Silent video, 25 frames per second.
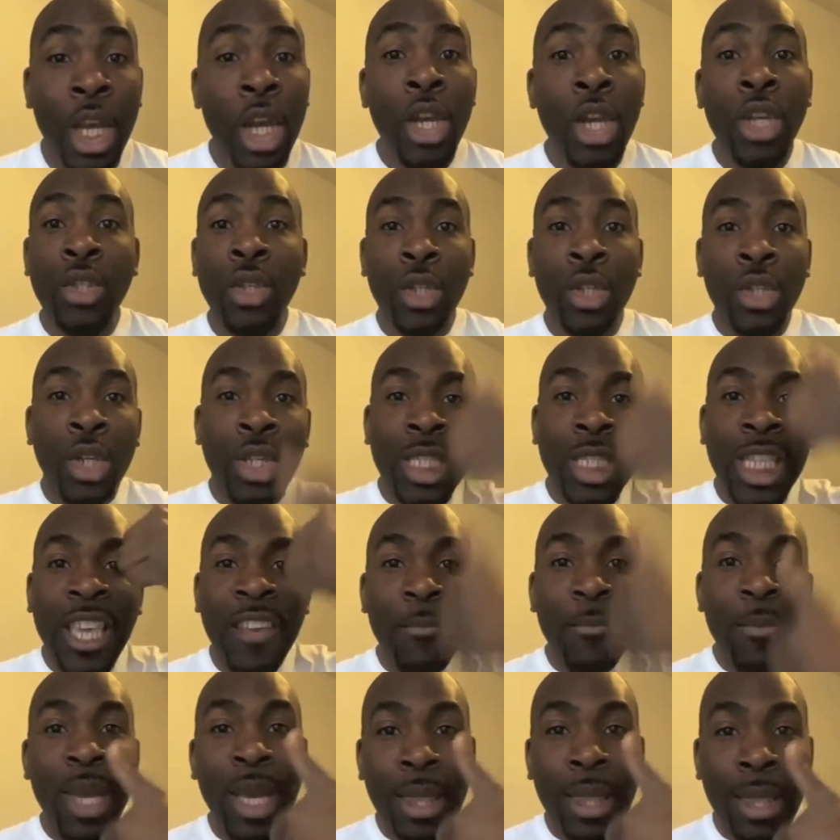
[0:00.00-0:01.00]
So just give
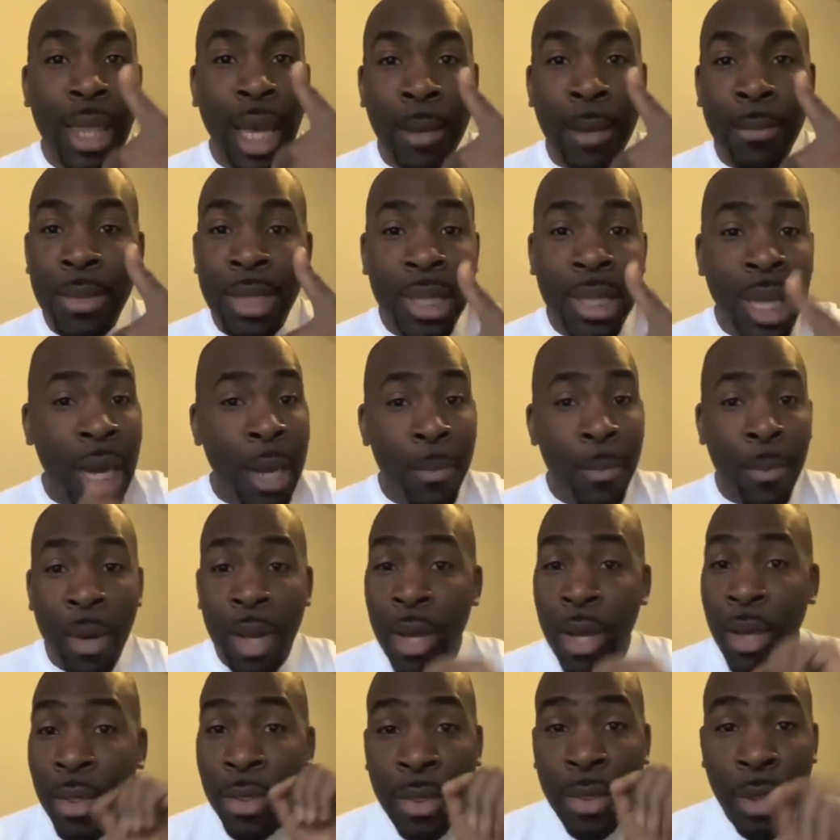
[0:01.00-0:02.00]
me a thumbs up,
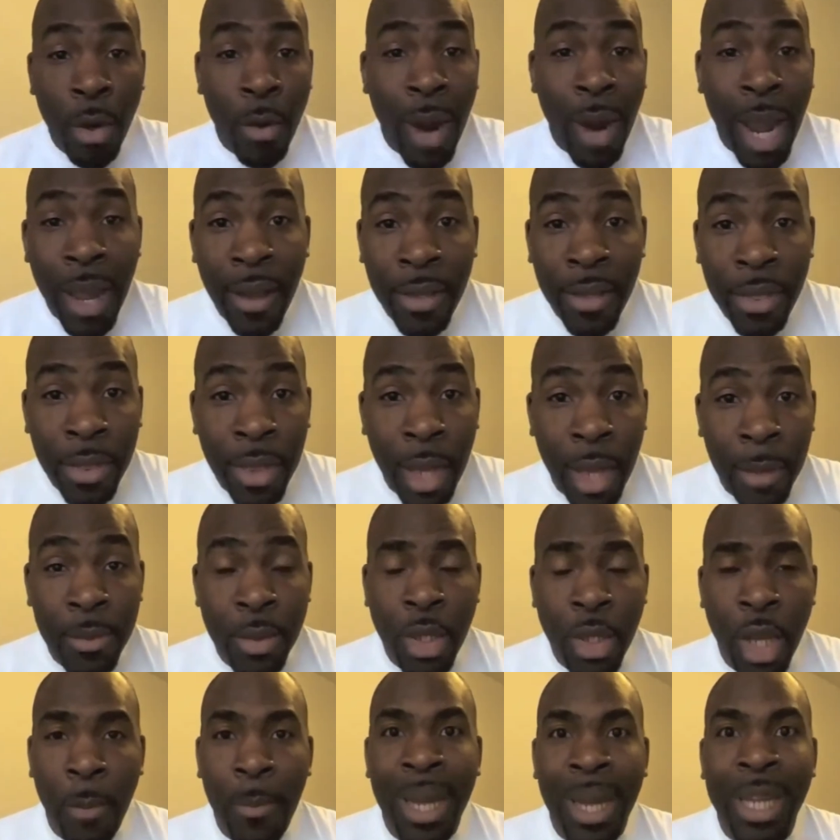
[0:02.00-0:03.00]
throw out a thumbs
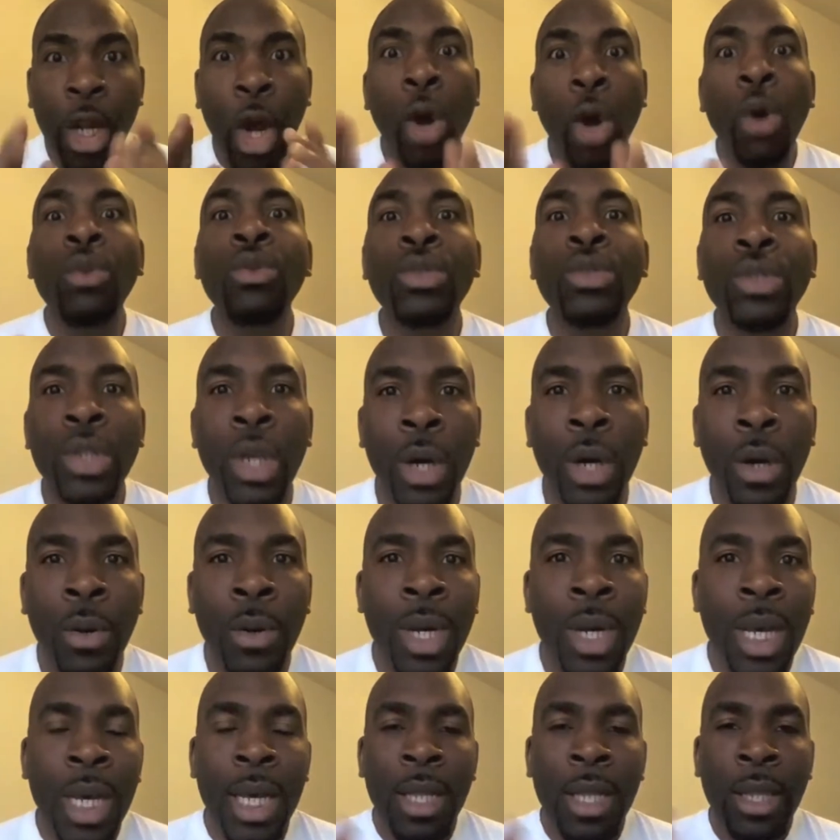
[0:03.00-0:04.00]
up, and also
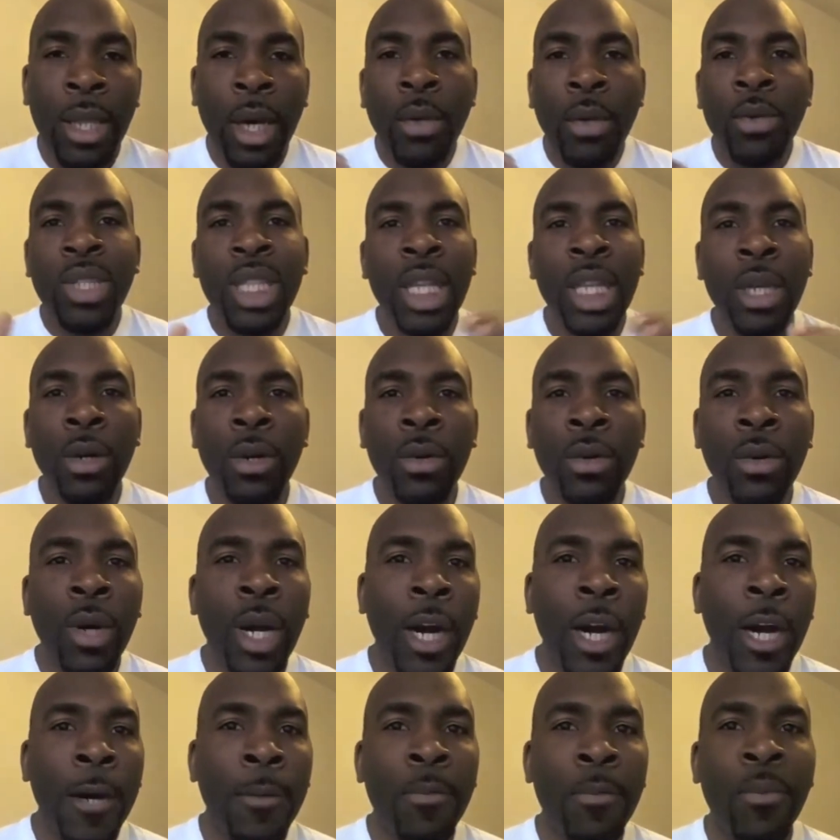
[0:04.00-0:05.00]
those little
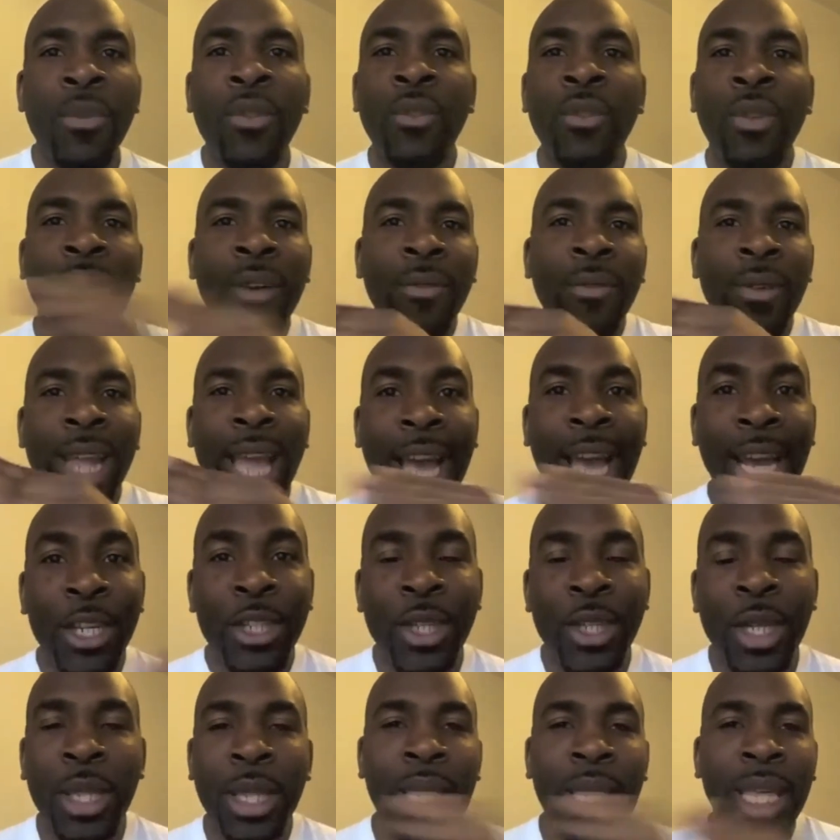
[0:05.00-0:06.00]
um,
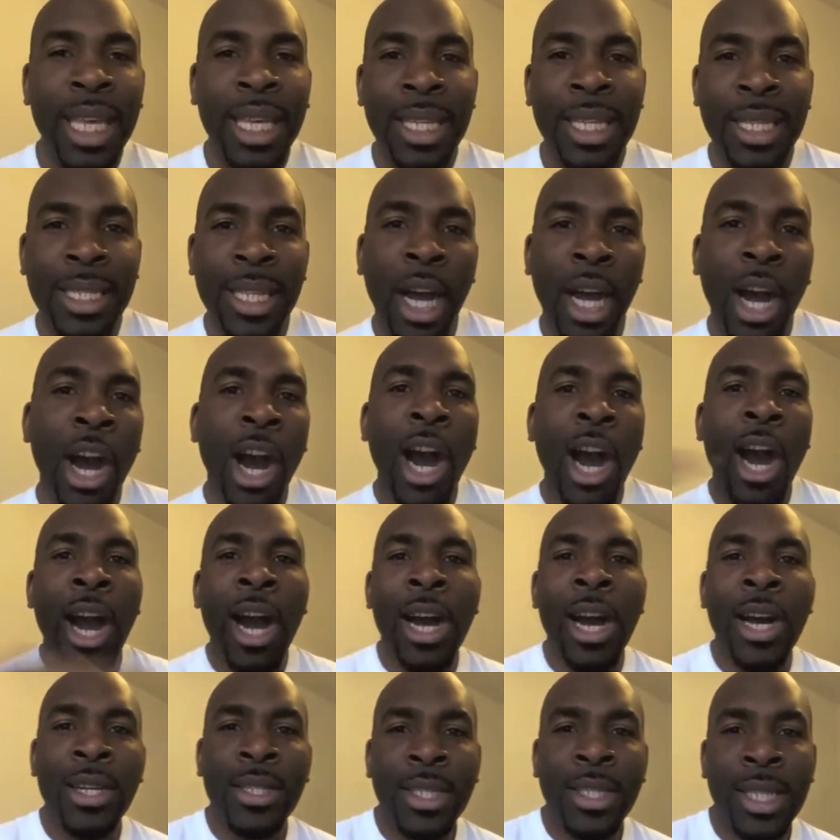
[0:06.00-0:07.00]
reaction things, the
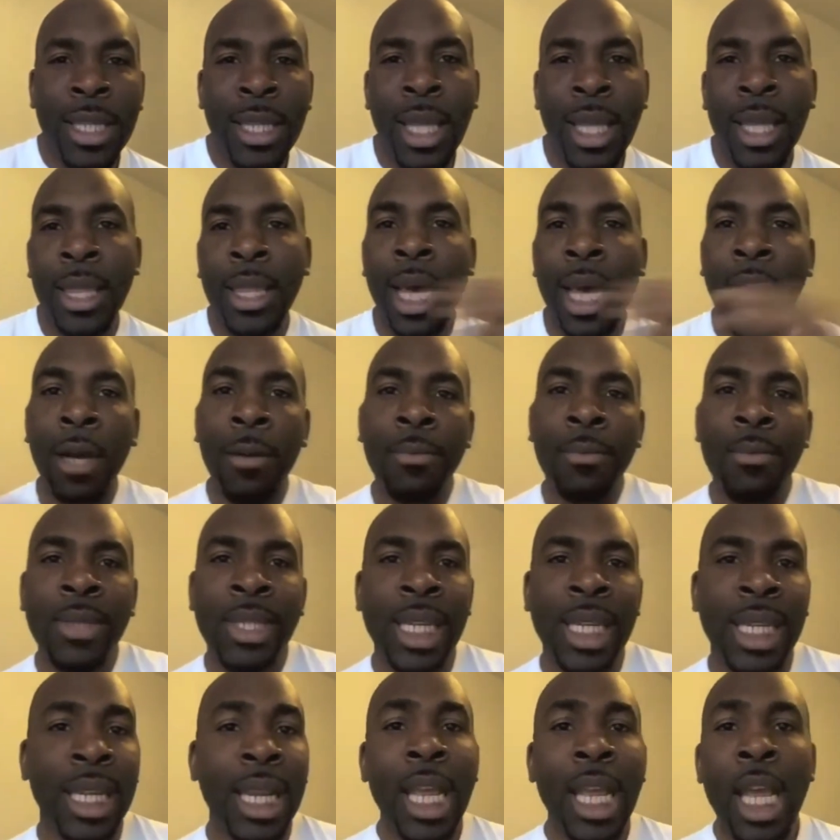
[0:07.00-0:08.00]
hearts and the thumbs.
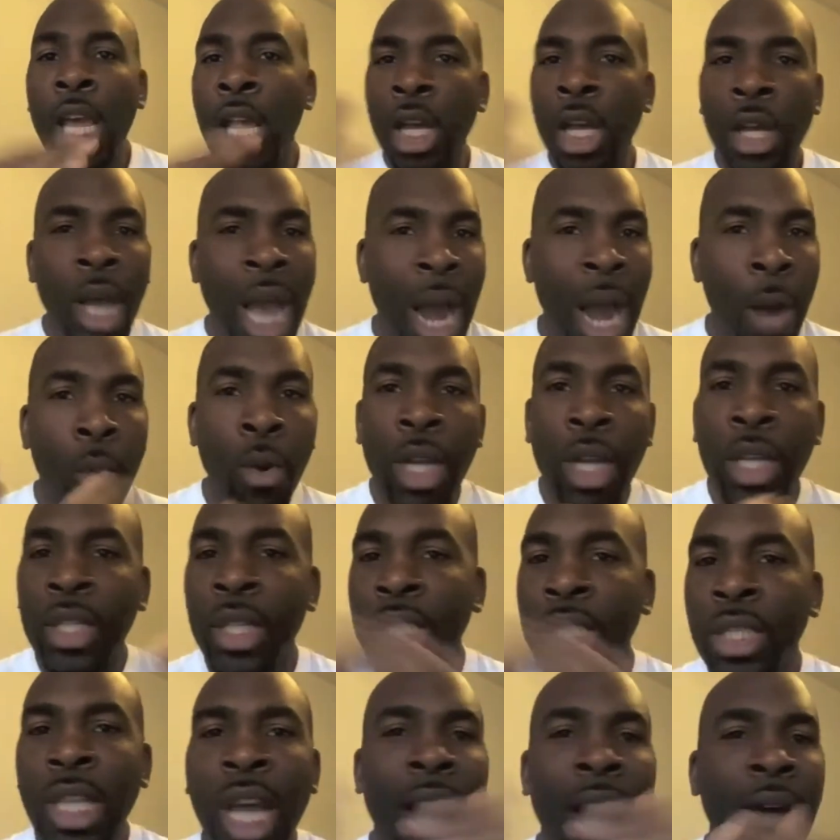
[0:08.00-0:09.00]
And I want you to
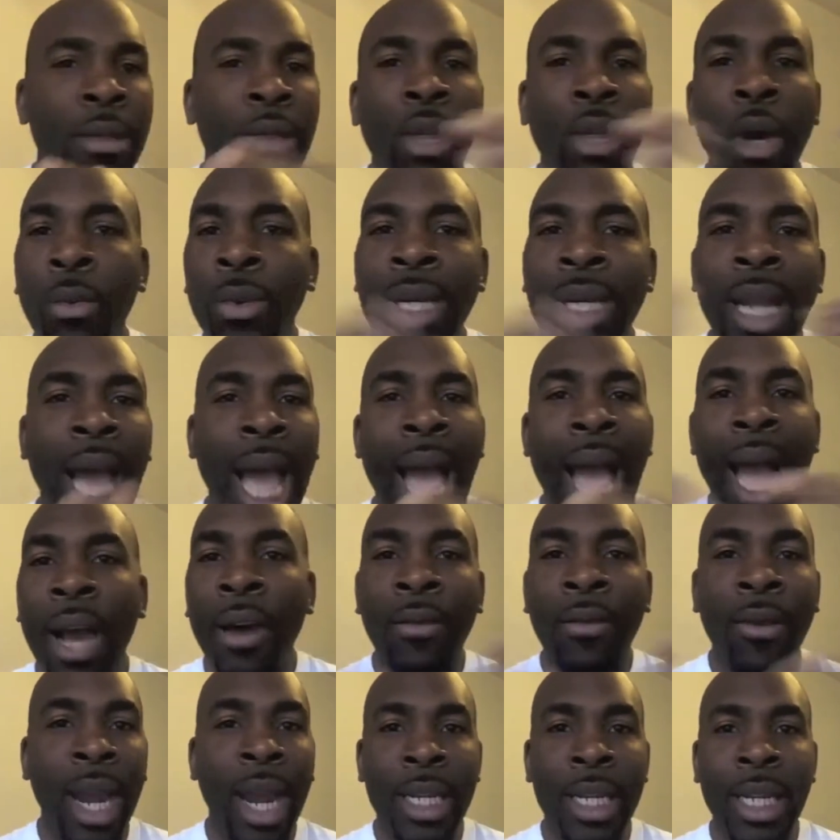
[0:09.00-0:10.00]
start throwing that out
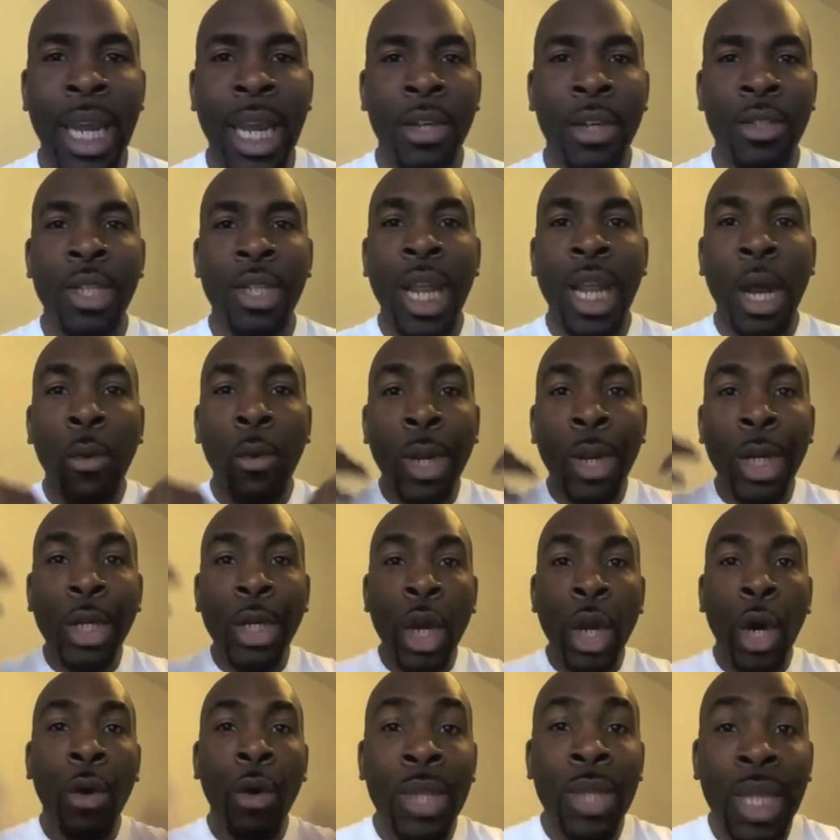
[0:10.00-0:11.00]
right now so that we
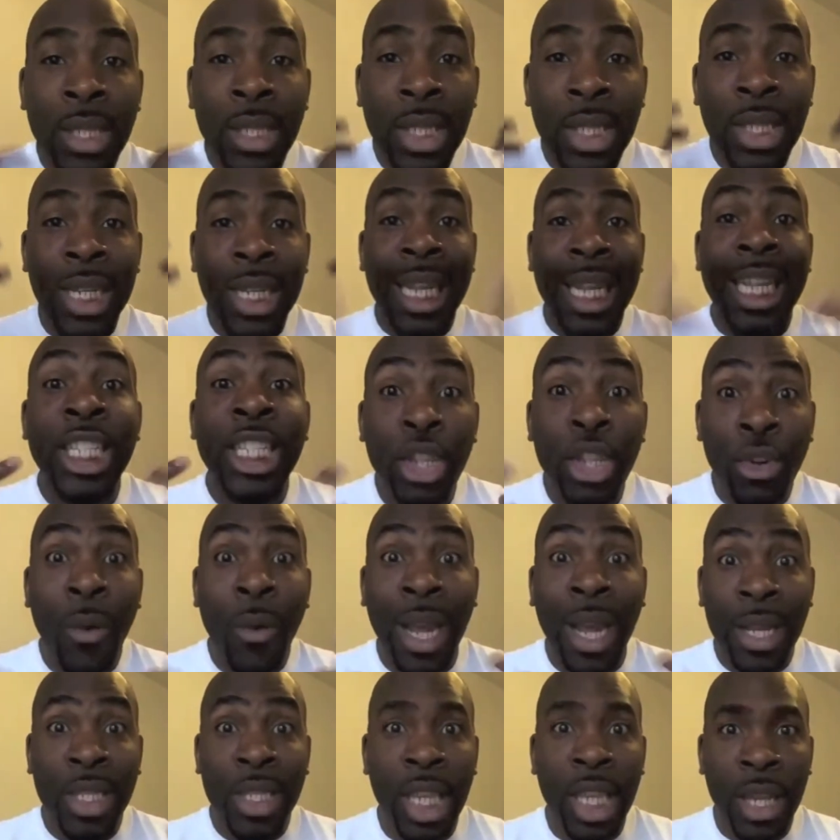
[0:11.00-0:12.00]
know this is an
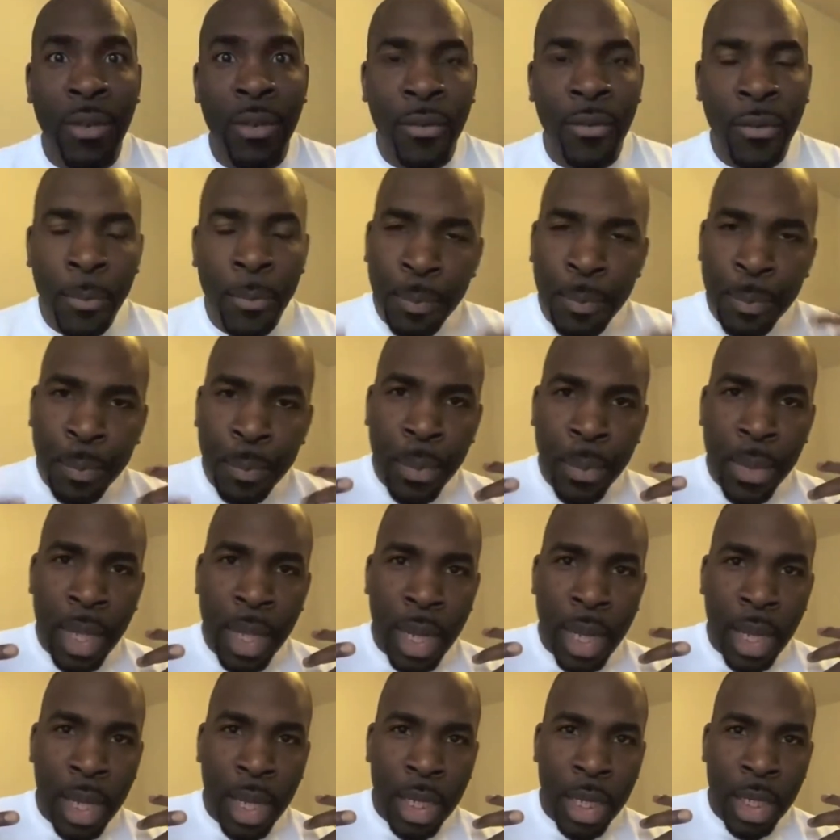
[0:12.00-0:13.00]
interactive
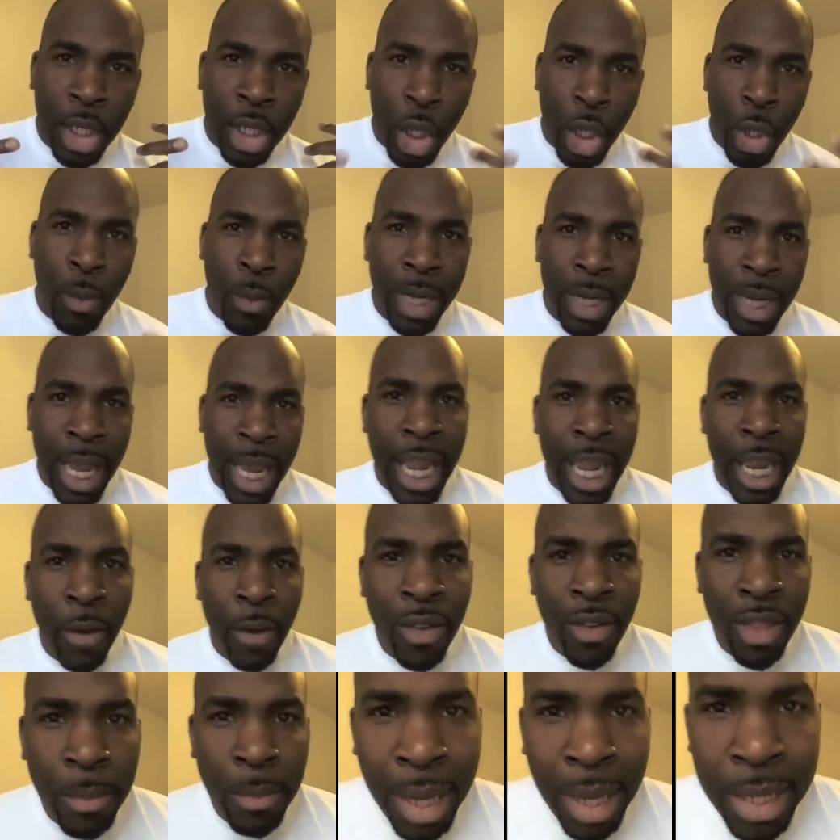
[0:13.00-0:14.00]
Q&A
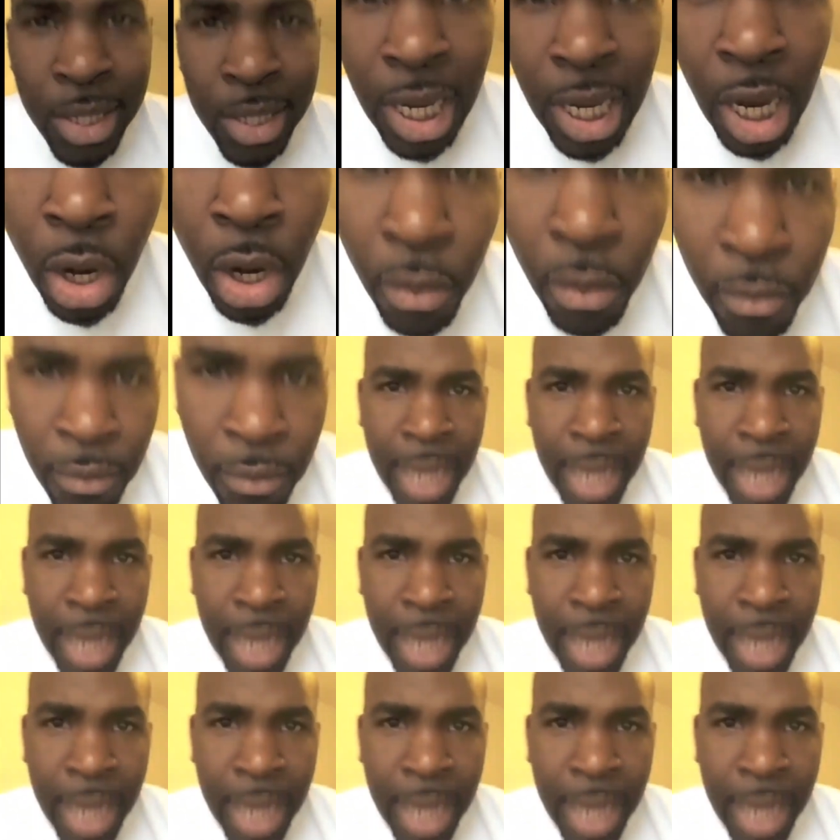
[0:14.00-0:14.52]
with myself.